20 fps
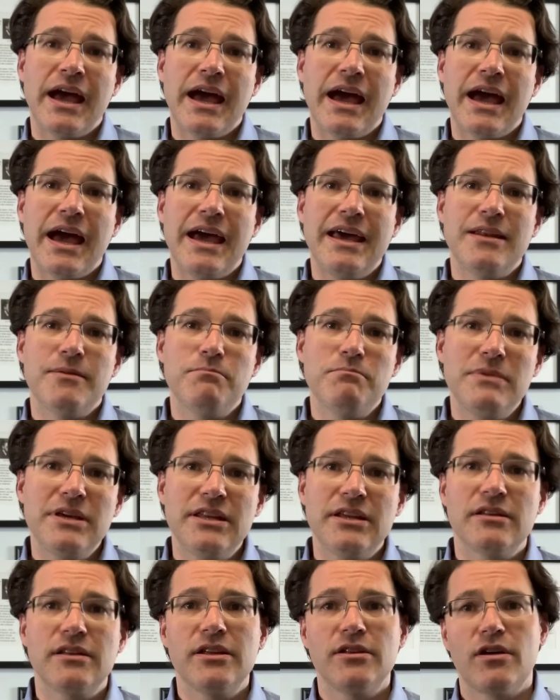and
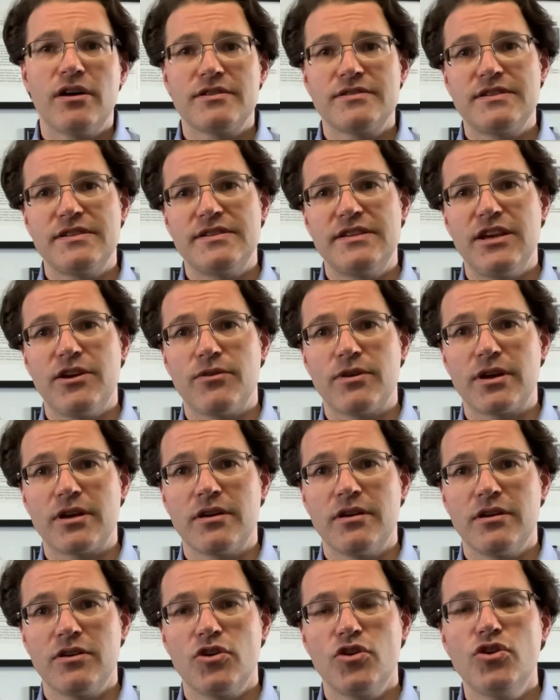immediately lost his hearing.
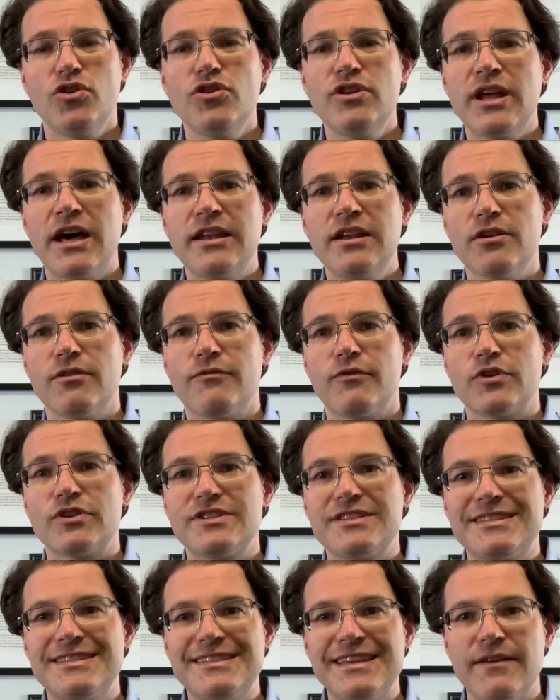Could not hear for
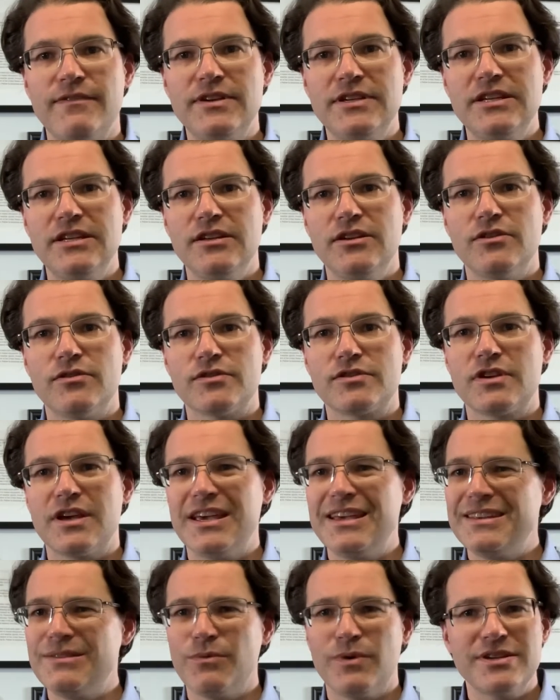17 years.
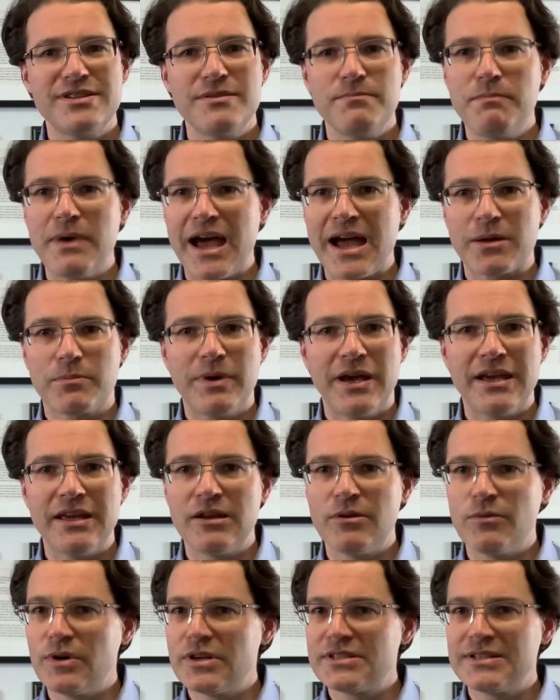It wasn't back pain,
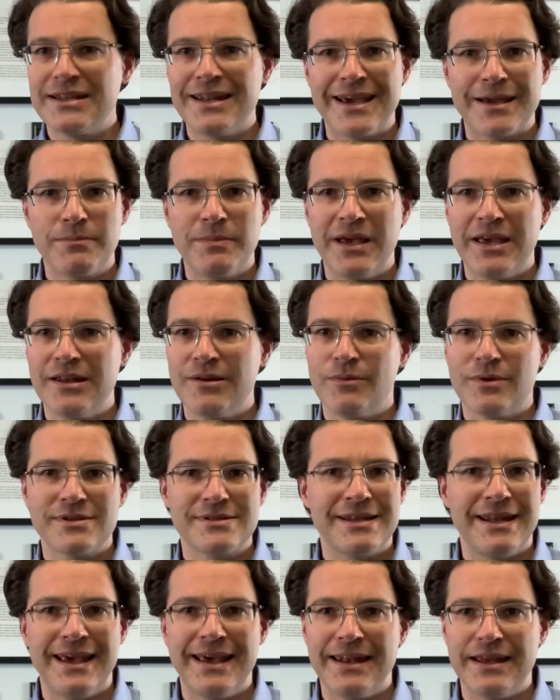it wasn't neck pain, it
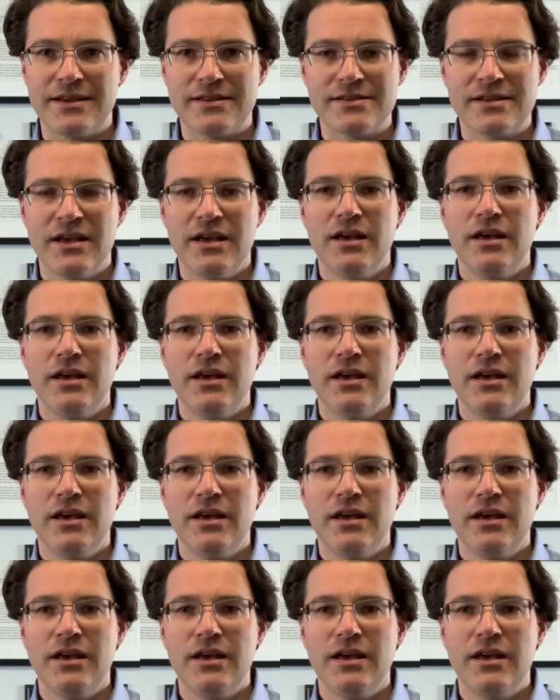wasn't headaches.